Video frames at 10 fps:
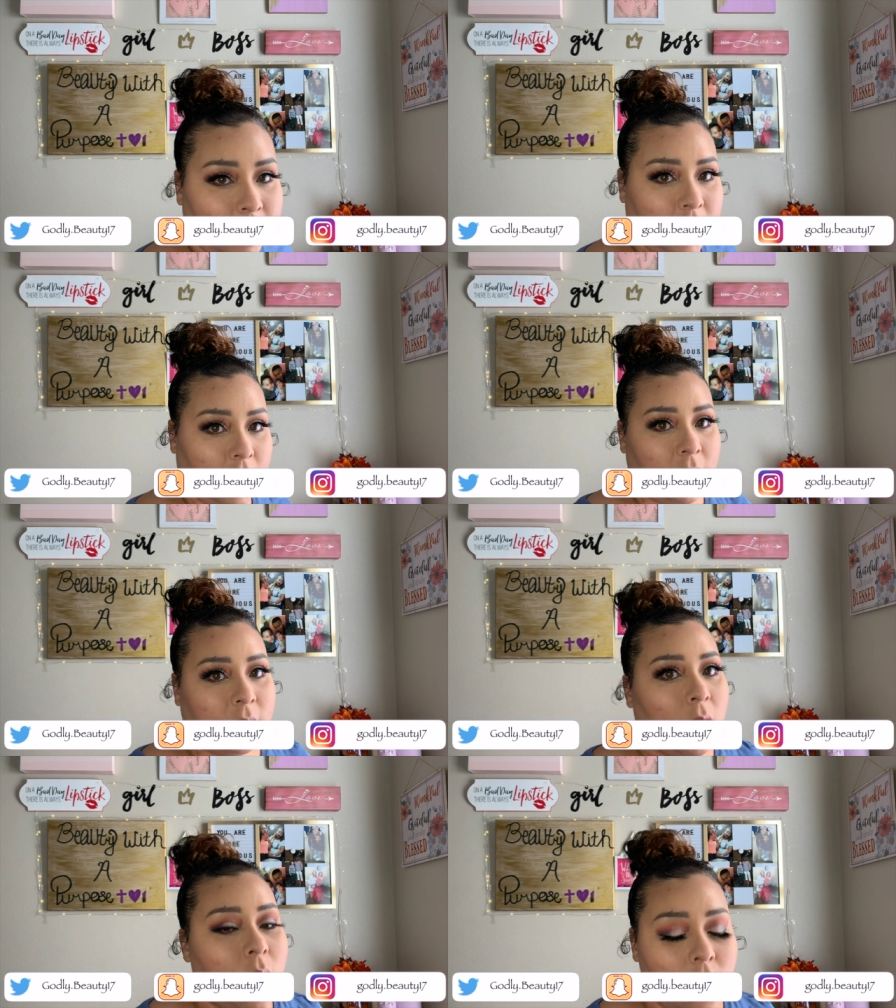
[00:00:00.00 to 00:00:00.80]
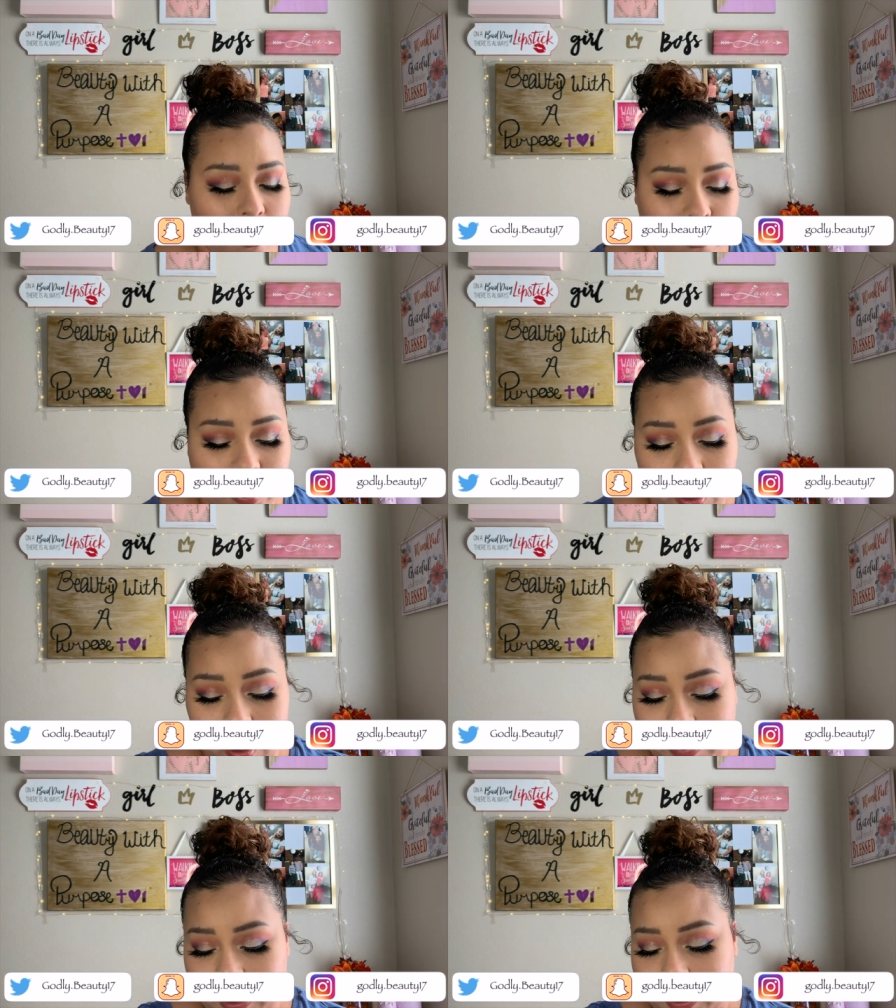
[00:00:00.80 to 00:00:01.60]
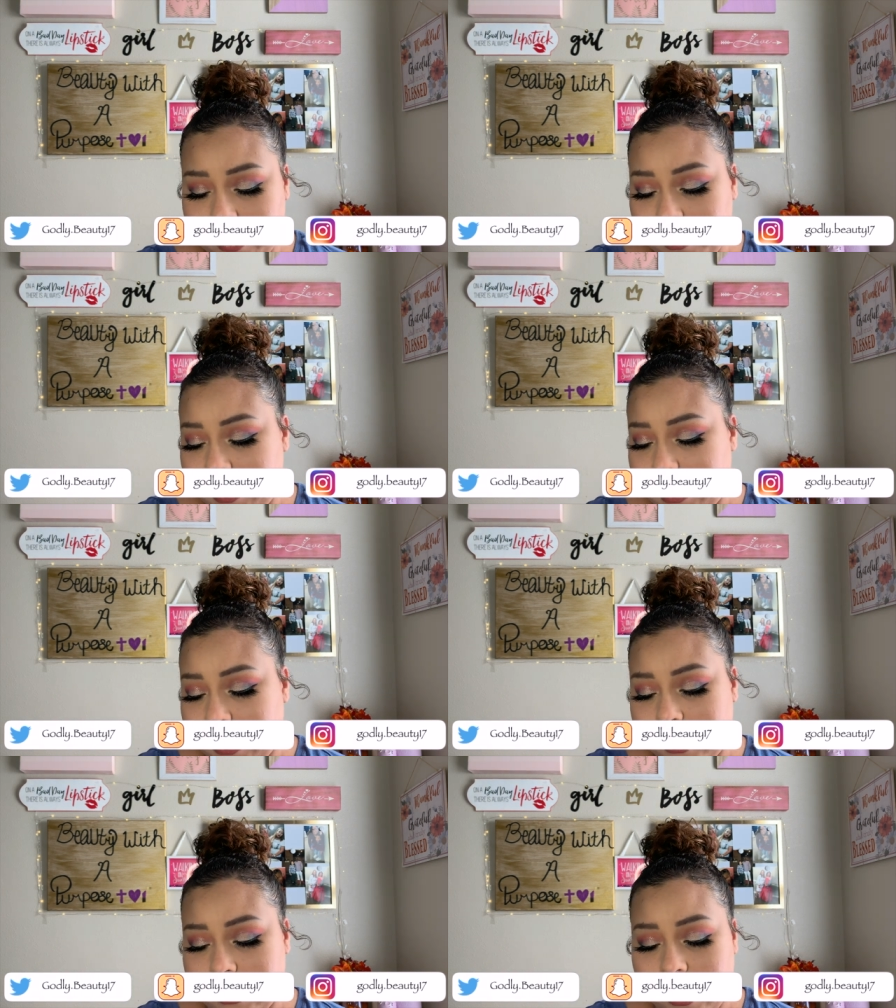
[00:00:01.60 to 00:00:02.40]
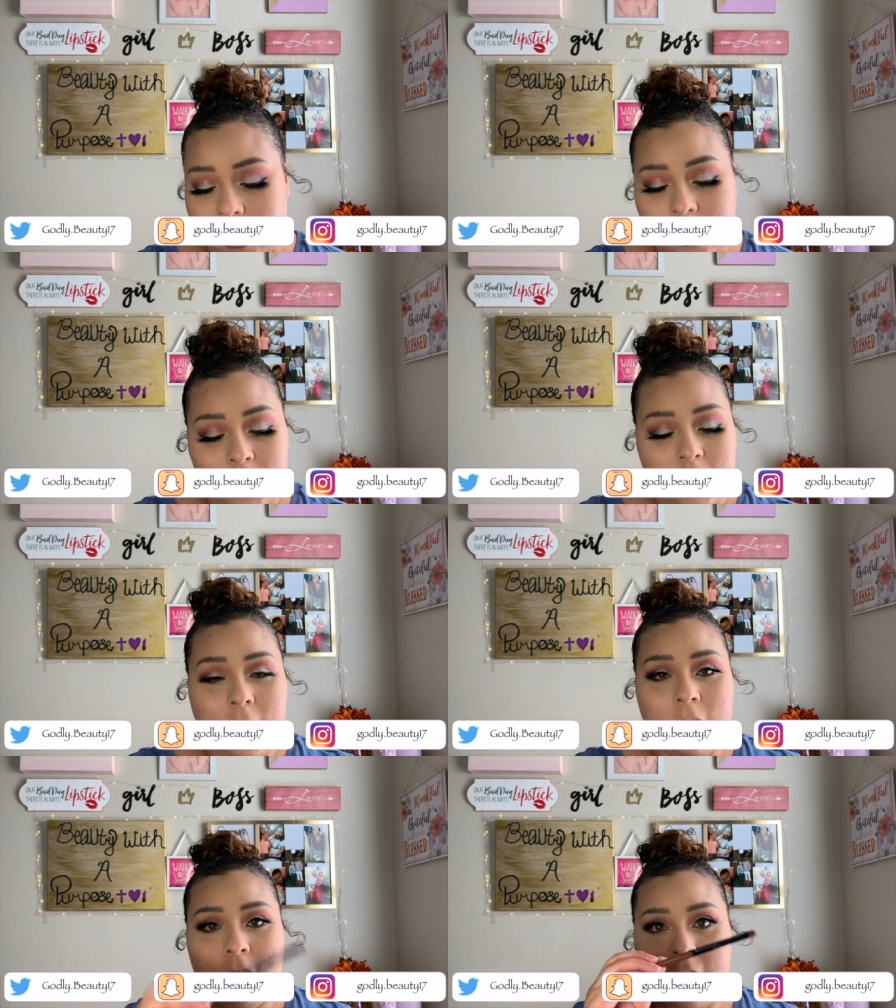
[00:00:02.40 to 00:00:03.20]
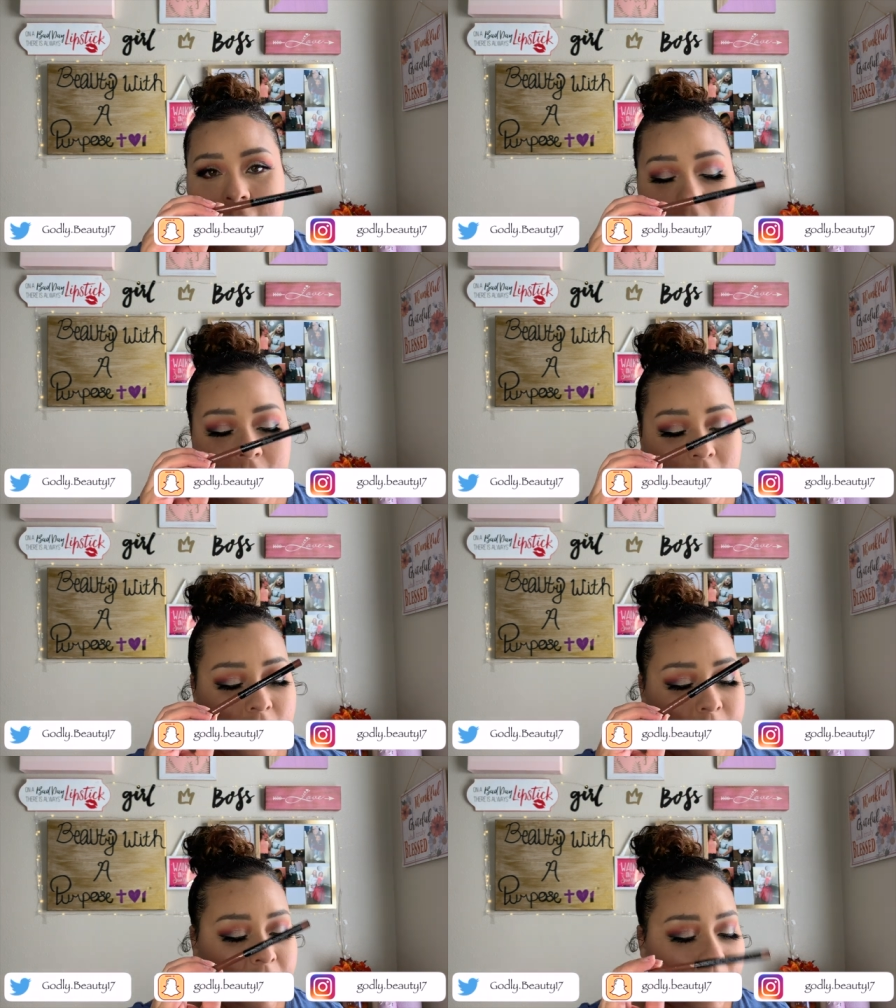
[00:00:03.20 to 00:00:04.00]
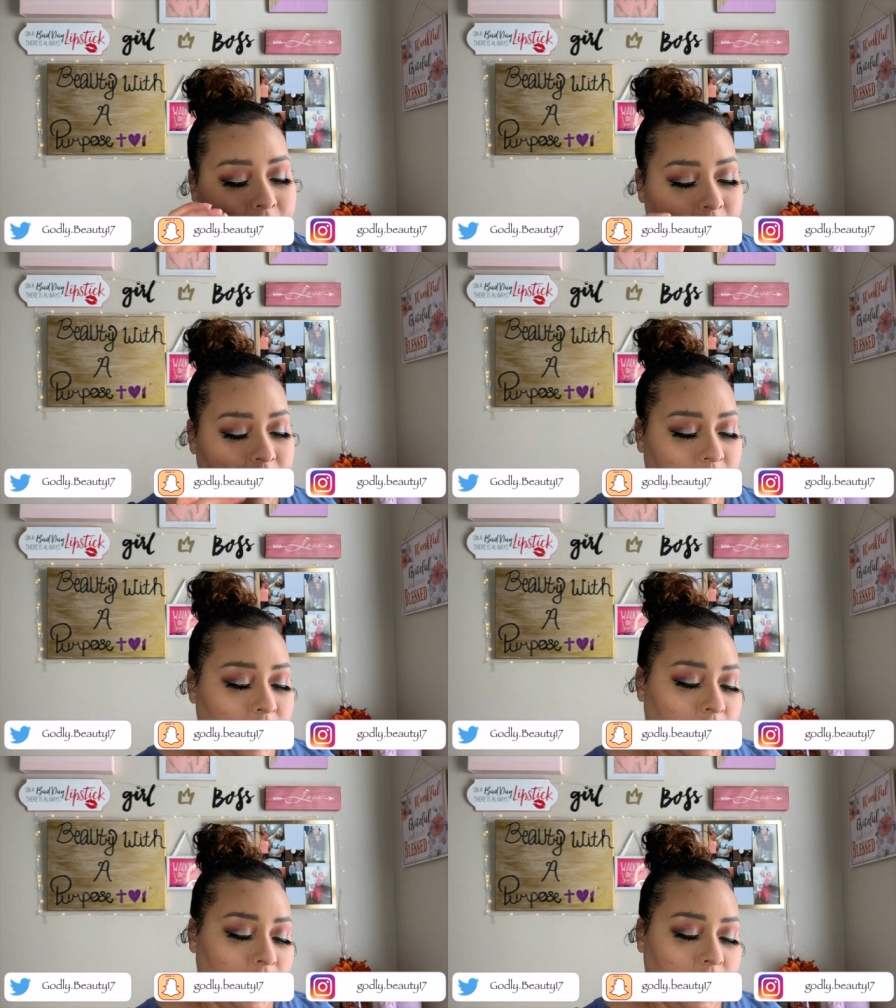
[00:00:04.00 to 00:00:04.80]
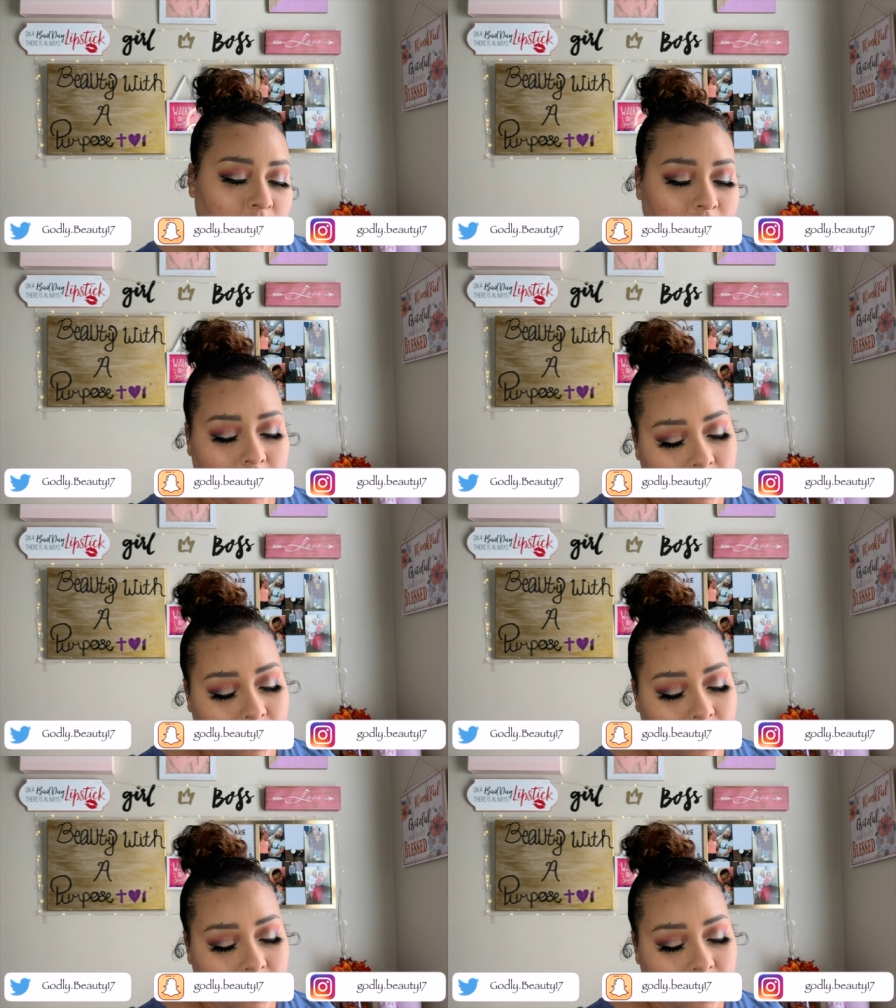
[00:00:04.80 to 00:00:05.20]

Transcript: we start, what's on my lips is Revlon lip liner in nude,